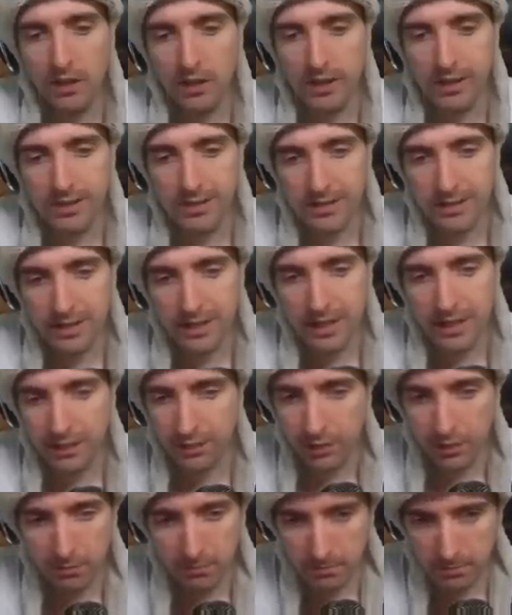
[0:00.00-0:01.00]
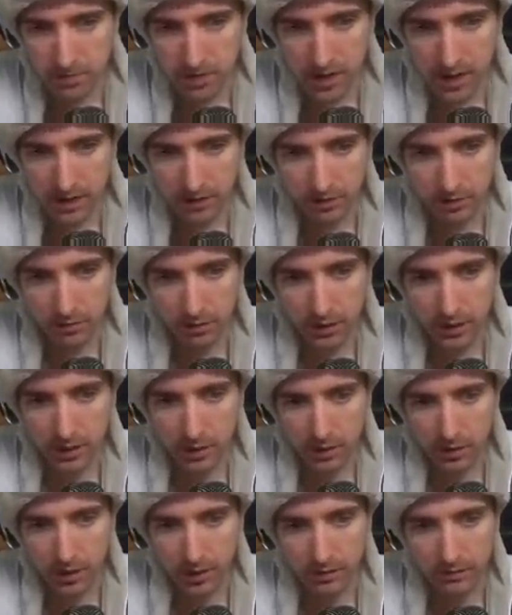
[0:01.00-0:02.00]
at this leash from Jack's
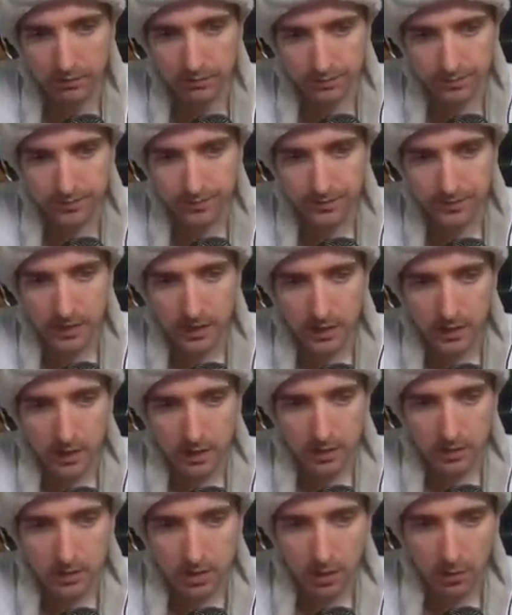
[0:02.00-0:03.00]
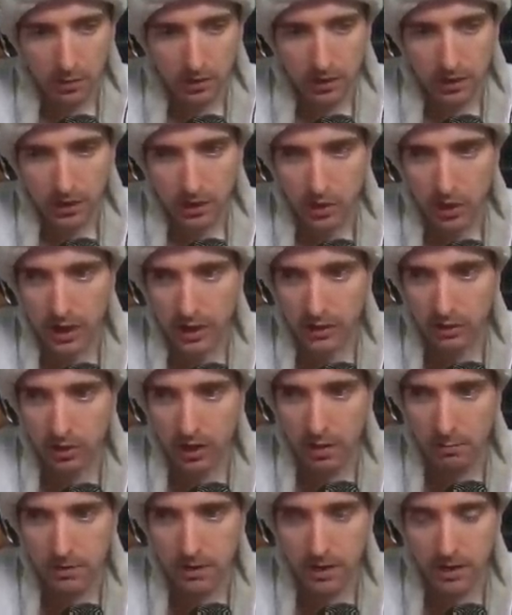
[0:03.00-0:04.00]
Reno here. So we're going to go ahead and
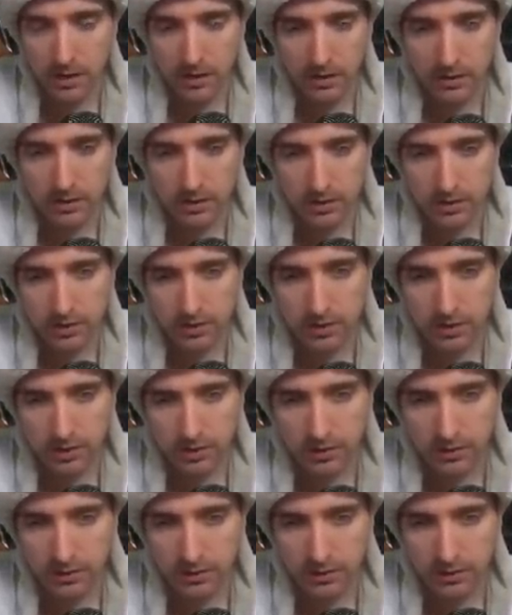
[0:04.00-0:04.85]
grab this.